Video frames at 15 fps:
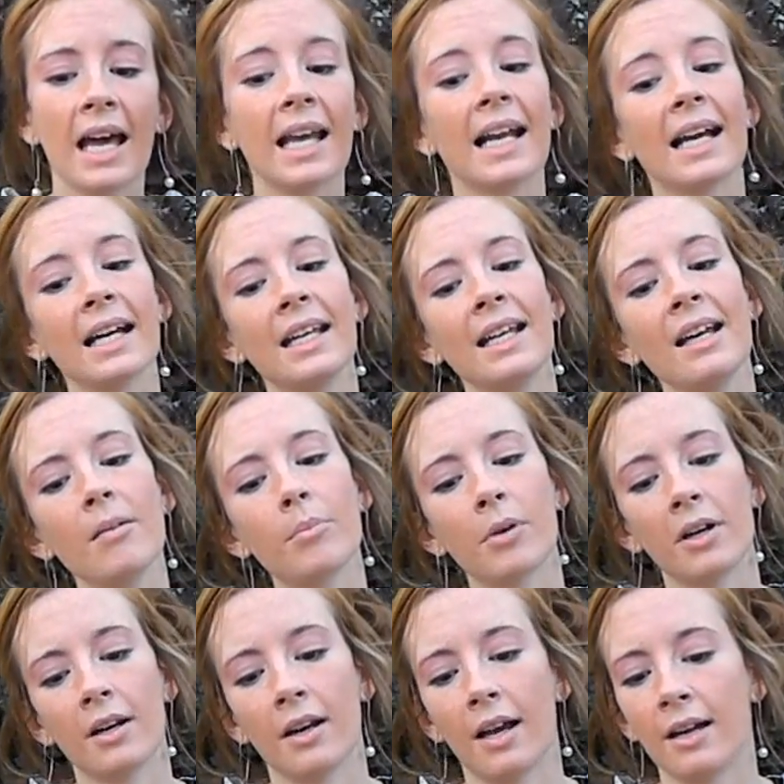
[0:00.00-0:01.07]
and I can't
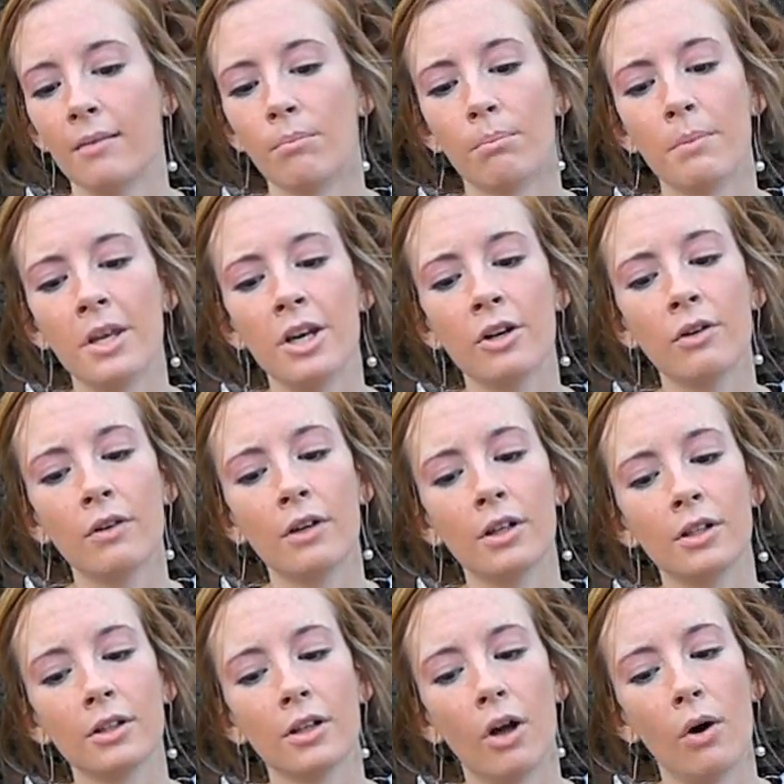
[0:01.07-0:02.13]
print
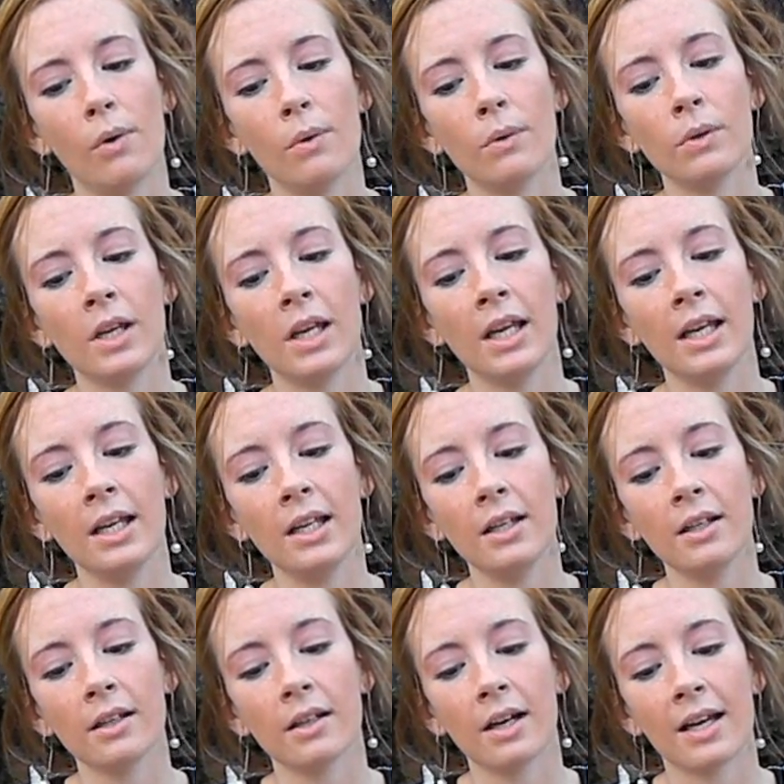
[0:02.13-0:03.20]
mineralogy.
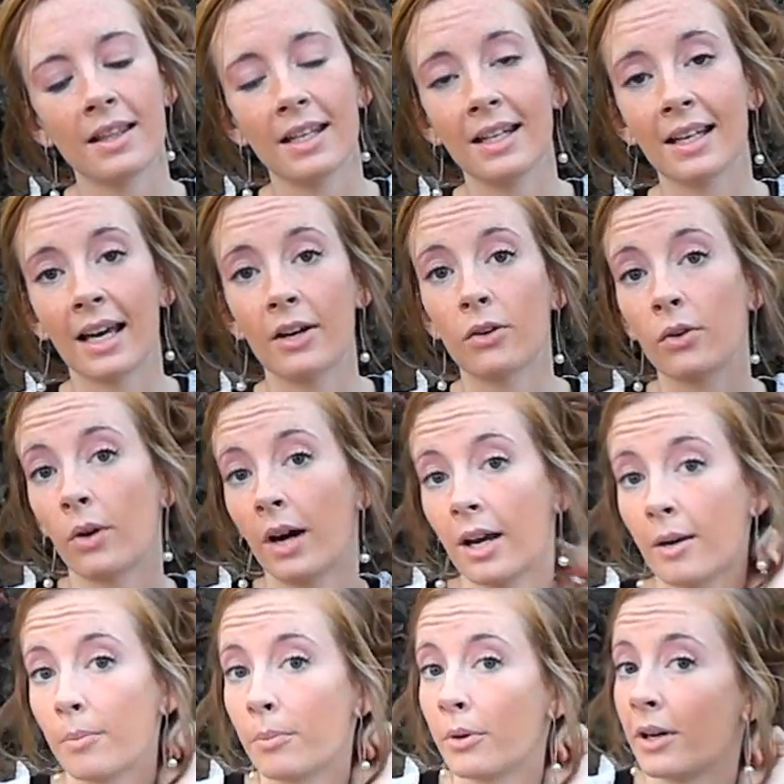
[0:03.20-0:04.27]
I don't know how
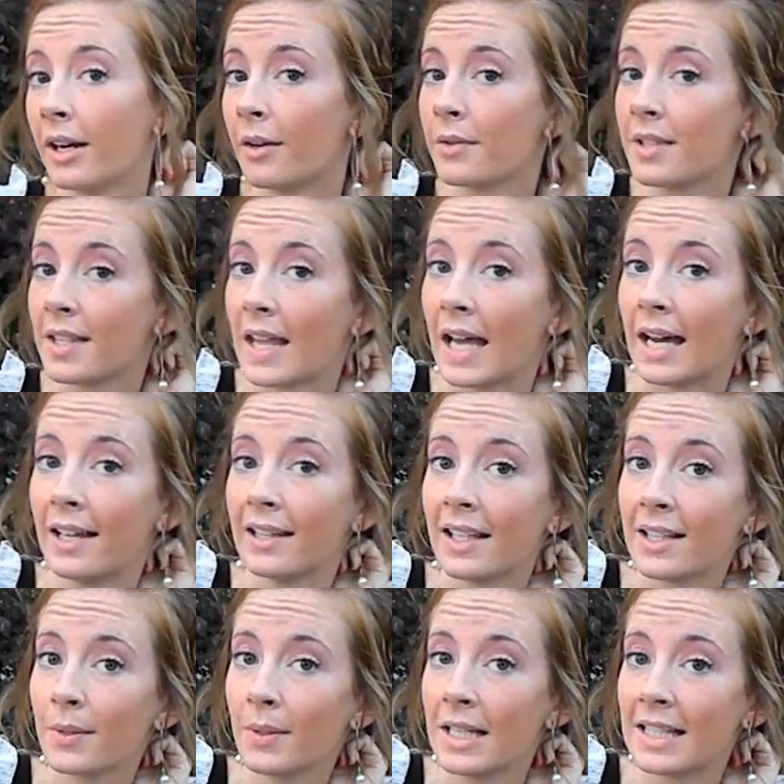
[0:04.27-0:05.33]
to pronounce that.
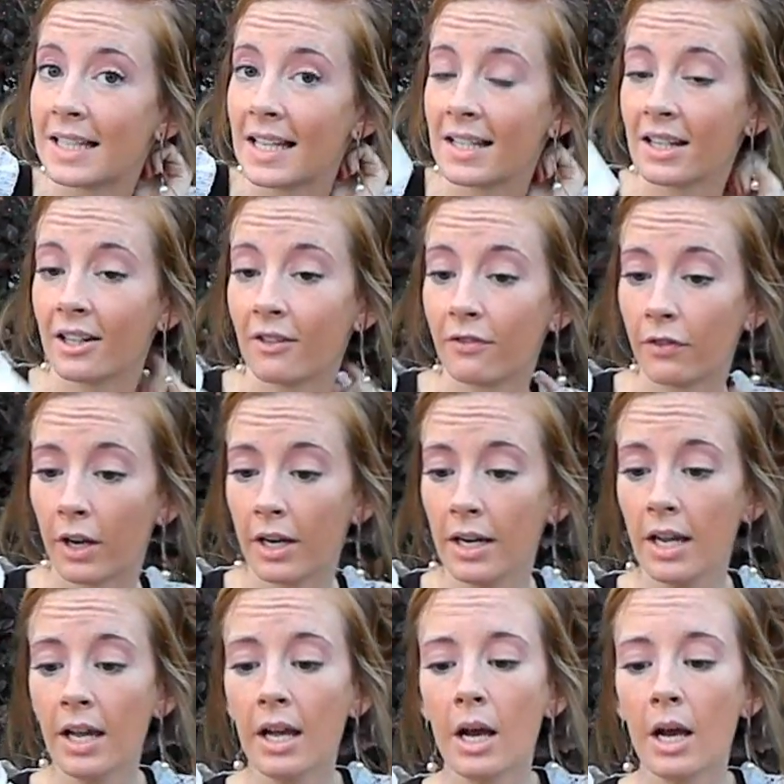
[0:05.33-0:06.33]
That's what it says on the front.